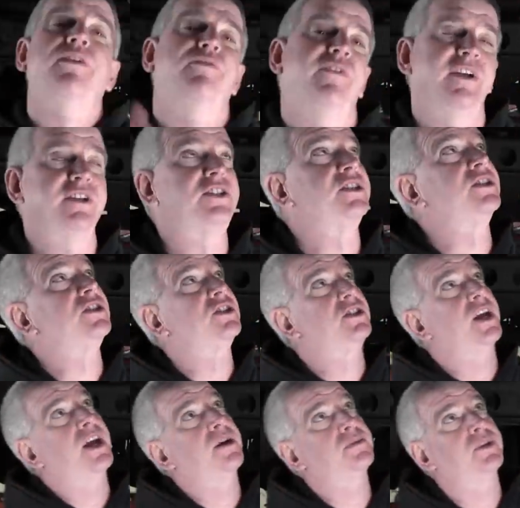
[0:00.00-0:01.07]
Finishing
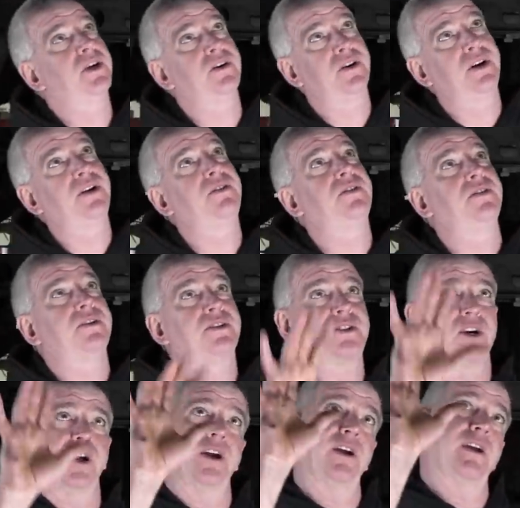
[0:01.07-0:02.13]
steps underneath of the
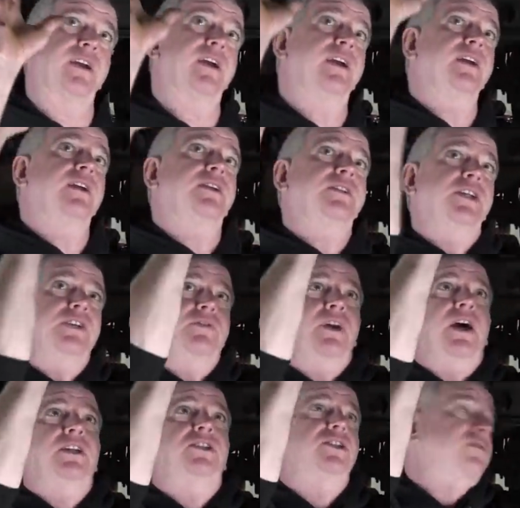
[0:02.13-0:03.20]
truck. You've
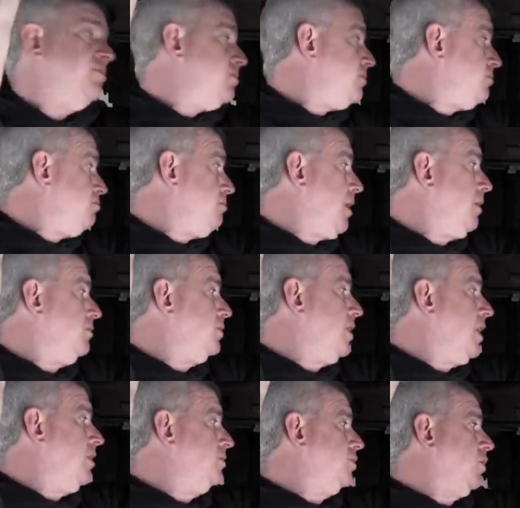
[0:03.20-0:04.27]
got your bolts
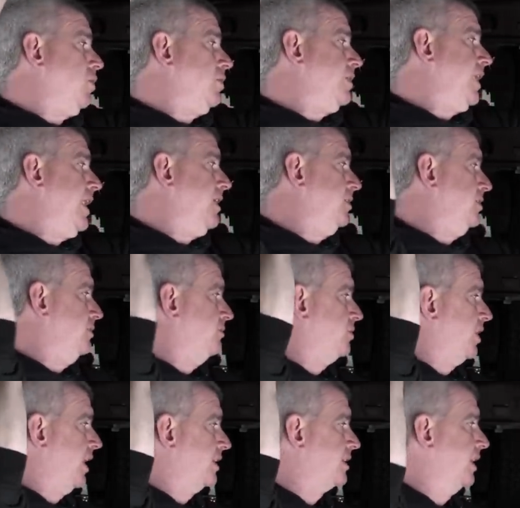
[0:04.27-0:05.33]
all torqued down. You've
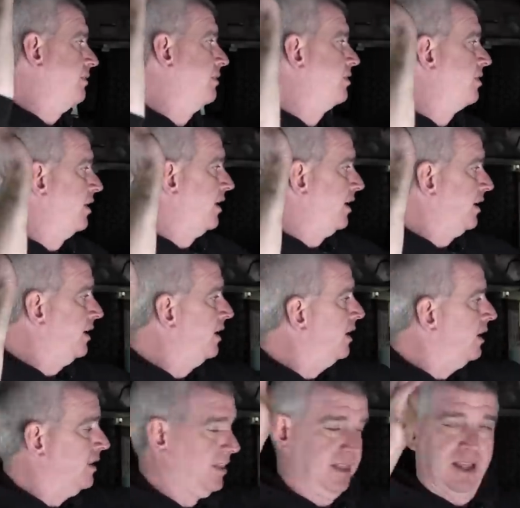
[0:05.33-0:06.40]
checked everything.
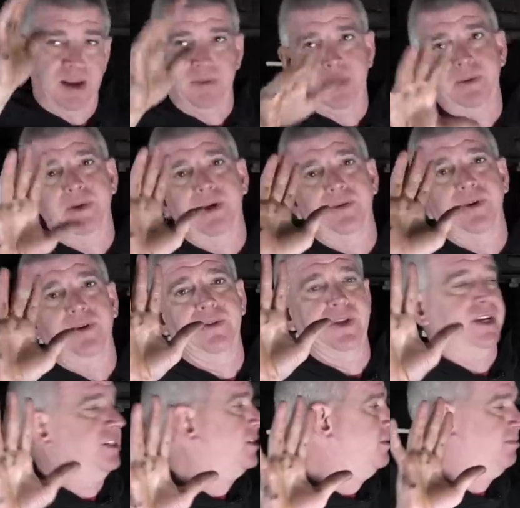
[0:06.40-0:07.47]
A lot of people don't do
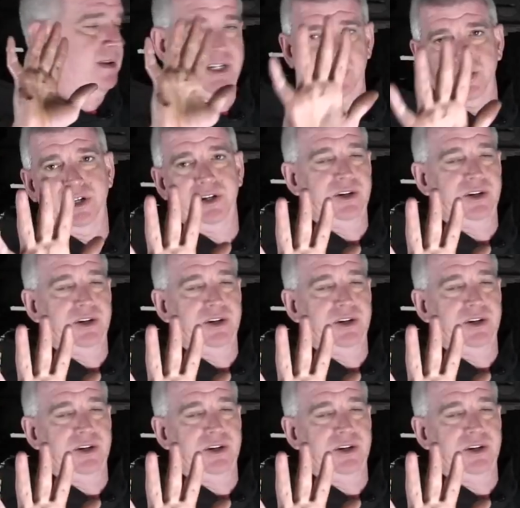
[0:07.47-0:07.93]
this. Make sure